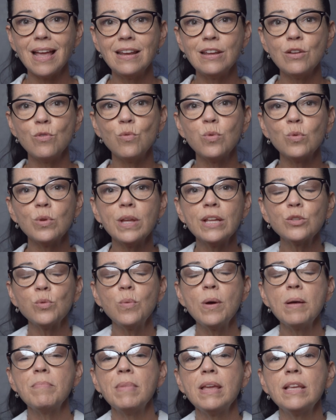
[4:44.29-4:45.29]
and it's
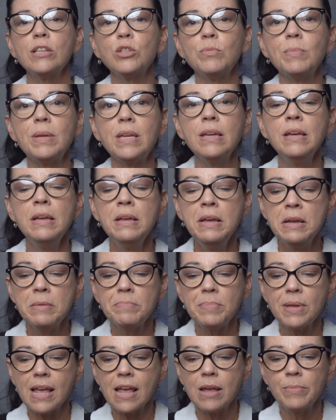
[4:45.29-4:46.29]
what makes me
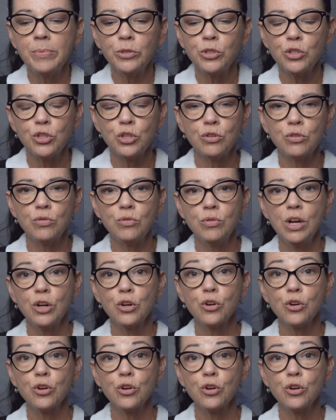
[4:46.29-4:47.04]
be able to